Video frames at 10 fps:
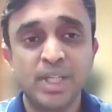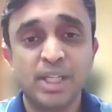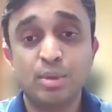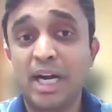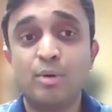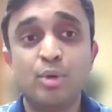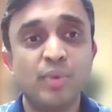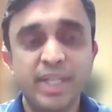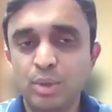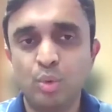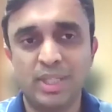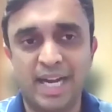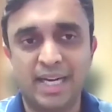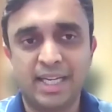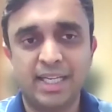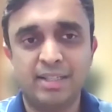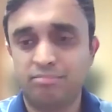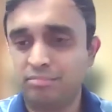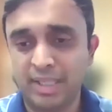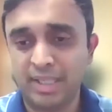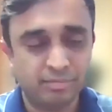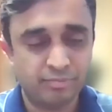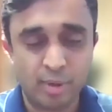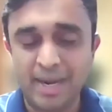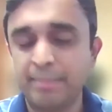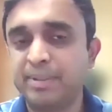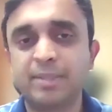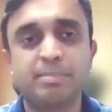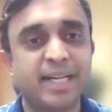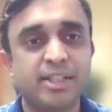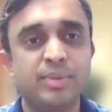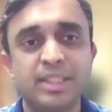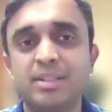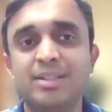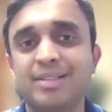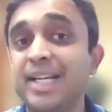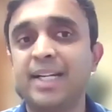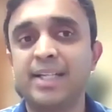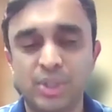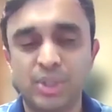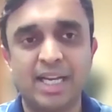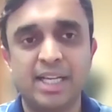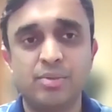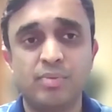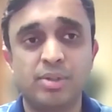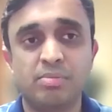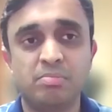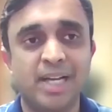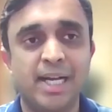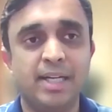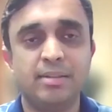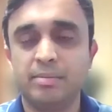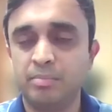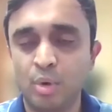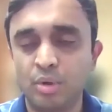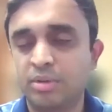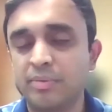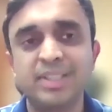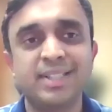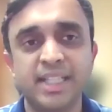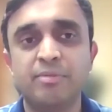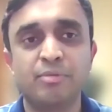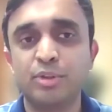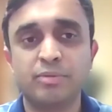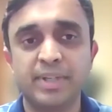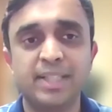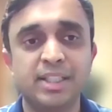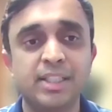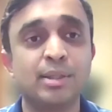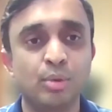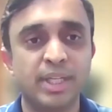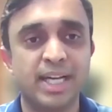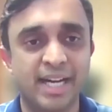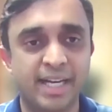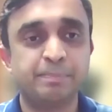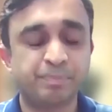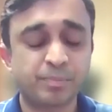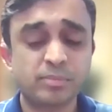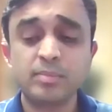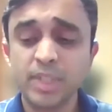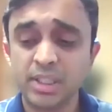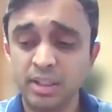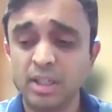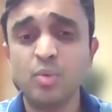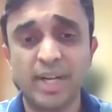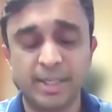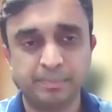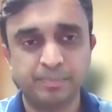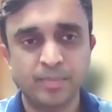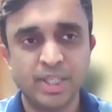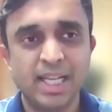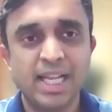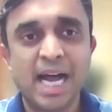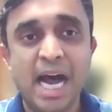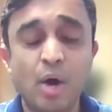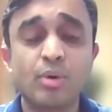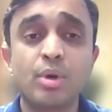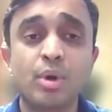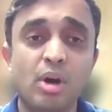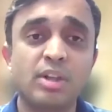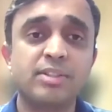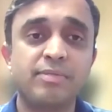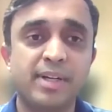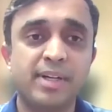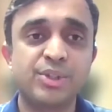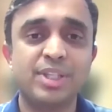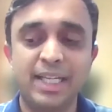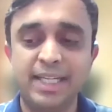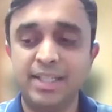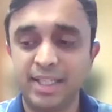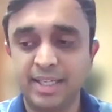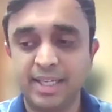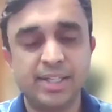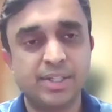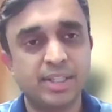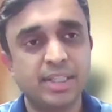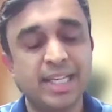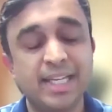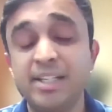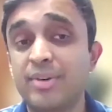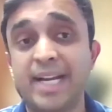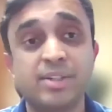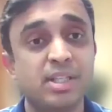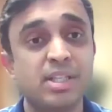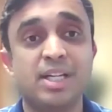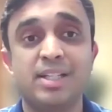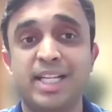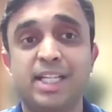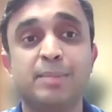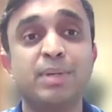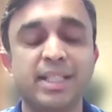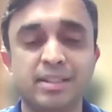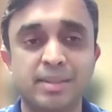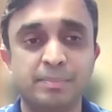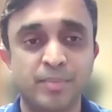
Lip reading: So how do we do that? And from my perspective, this is the second challenge which most of the CFOs face, including I. Third one, how cross-functional integrations and interactions are taking place.